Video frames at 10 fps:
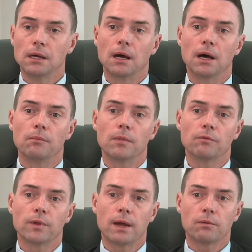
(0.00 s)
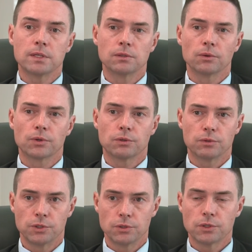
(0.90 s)
And for that reason, in order to
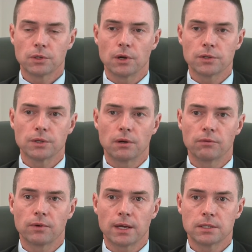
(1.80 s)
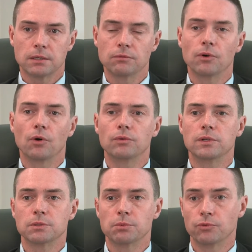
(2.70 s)
reduce the costs, I've actually evolved
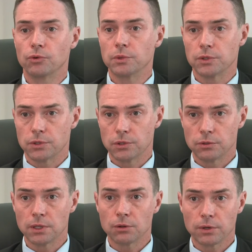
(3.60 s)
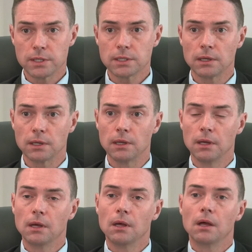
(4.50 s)
into performing the surgery increasingly
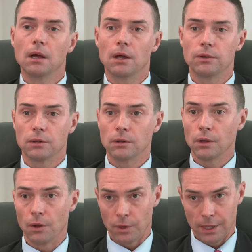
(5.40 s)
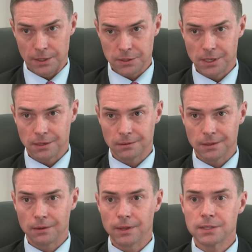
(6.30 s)
under local anaesthetic.
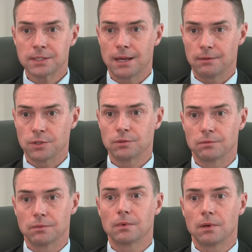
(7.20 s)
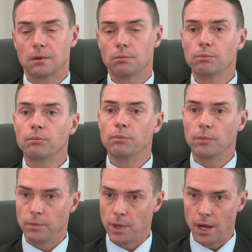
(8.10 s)
Now, that sounds
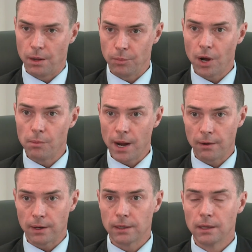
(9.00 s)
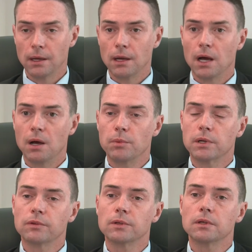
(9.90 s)
barbaric, but
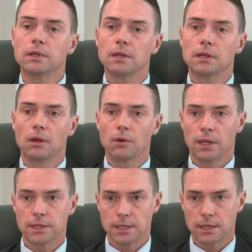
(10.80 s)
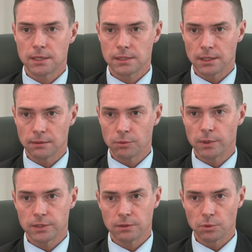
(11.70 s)
if the local anaesthetic is delivered
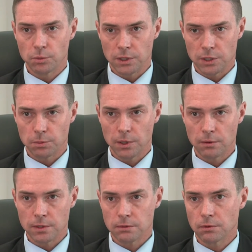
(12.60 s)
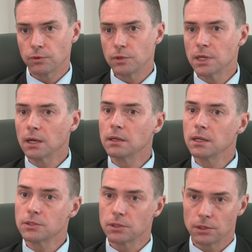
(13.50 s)
by someone with experience, there are a few
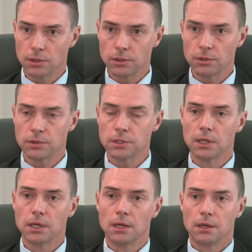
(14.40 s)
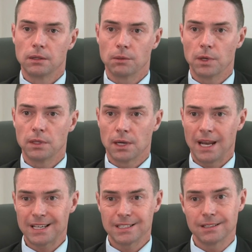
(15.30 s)
techniques that you can use that mean that
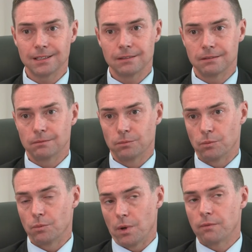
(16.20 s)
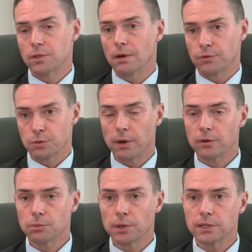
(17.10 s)
actually, I've
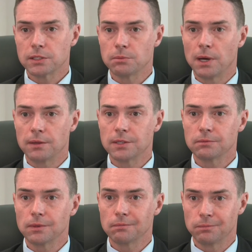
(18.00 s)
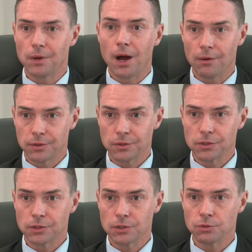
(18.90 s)
spoken to patients about this after the
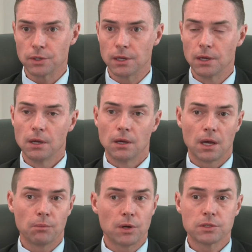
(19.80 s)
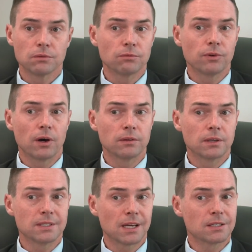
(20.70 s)
surgery, and most of them find that
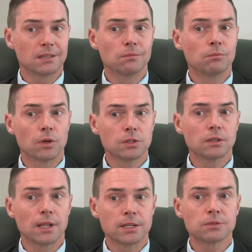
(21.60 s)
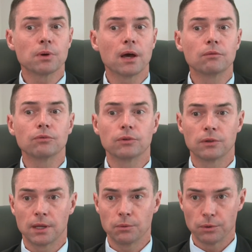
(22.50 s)
it's actually much less painful than
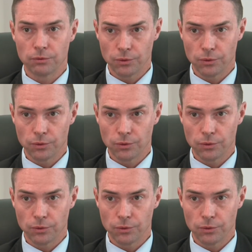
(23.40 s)
they would have